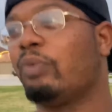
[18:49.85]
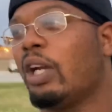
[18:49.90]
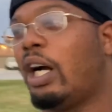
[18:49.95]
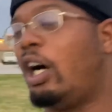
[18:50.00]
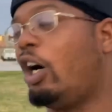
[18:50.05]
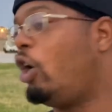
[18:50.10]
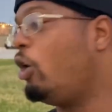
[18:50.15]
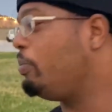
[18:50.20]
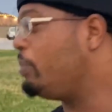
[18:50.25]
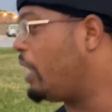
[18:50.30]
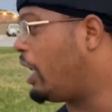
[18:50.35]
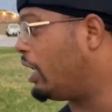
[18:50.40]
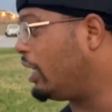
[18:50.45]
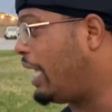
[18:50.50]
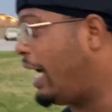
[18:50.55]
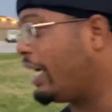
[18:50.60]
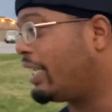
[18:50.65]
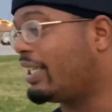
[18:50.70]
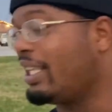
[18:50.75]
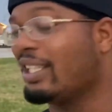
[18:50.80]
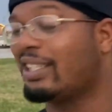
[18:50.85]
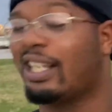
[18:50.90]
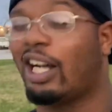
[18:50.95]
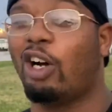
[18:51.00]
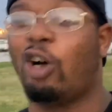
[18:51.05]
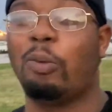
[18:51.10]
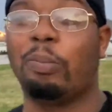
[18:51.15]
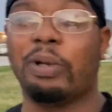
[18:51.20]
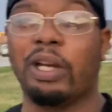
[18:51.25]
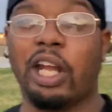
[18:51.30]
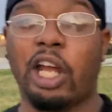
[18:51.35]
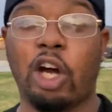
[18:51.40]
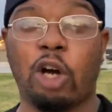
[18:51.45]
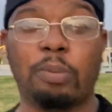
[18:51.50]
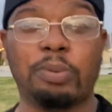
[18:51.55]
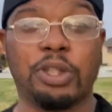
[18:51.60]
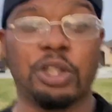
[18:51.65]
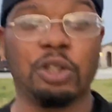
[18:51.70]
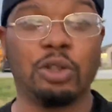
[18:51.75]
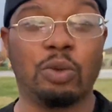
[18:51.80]
I hope y'all like this. I hope it
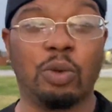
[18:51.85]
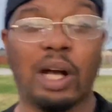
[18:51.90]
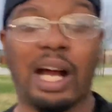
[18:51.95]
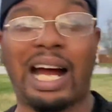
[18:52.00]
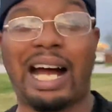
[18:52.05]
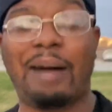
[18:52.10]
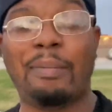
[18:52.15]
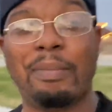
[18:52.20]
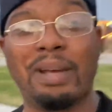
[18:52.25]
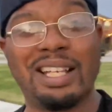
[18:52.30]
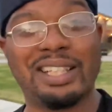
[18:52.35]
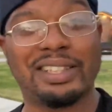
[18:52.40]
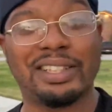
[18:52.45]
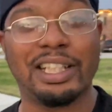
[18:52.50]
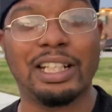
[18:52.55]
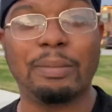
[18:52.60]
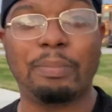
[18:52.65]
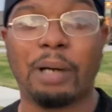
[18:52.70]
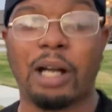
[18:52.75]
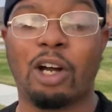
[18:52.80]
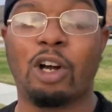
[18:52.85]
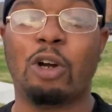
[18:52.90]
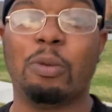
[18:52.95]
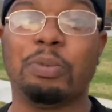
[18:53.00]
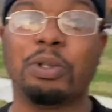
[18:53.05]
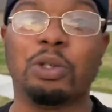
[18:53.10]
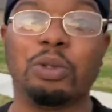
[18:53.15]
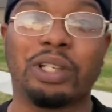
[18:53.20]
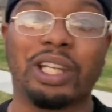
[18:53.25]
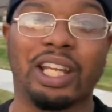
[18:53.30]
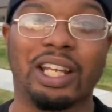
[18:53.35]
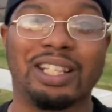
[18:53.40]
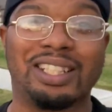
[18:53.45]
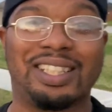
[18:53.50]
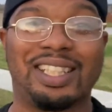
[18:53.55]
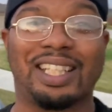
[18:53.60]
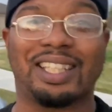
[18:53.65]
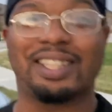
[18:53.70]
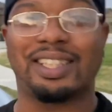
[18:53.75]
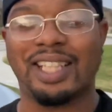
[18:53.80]
helps you where I messed up. I hope you can
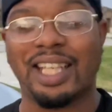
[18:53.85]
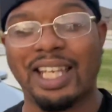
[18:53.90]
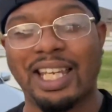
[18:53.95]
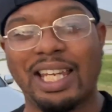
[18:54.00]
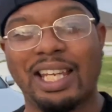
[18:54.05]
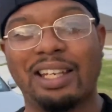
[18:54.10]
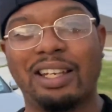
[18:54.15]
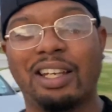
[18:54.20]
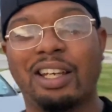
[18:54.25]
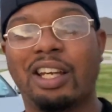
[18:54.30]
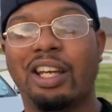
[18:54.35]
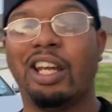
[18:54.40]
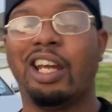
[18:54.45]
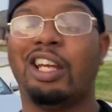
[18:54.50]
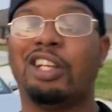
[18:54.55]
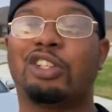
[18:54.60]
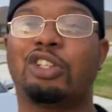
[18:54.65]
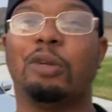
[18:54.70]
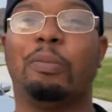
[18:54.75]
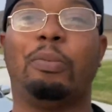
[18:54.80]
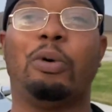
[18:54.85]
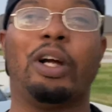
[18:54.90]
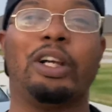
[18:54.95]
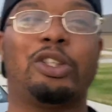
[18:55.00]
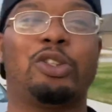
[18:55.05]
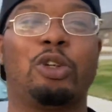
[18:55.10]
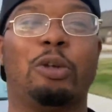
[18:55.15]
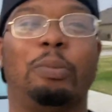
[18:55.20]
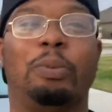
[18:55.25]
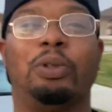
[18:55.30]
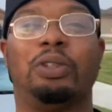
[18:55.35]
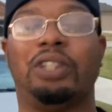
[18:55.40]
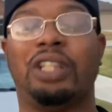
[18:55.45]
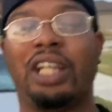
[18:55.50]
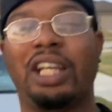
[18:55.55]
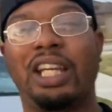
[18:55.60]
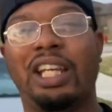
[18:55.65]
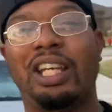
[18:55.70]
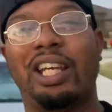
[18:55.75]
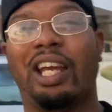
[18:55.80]
succeed. It's your boy Triple
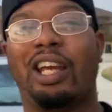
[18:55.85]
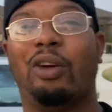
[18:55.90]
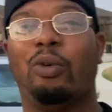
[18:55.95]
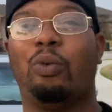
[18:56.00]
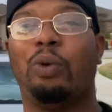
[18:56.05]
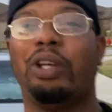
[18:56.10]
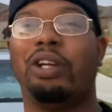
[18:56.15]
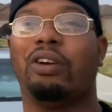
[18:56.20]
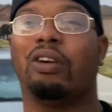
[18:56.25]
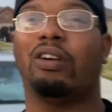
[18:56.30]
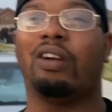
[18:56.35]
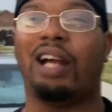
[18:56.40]
D, and we are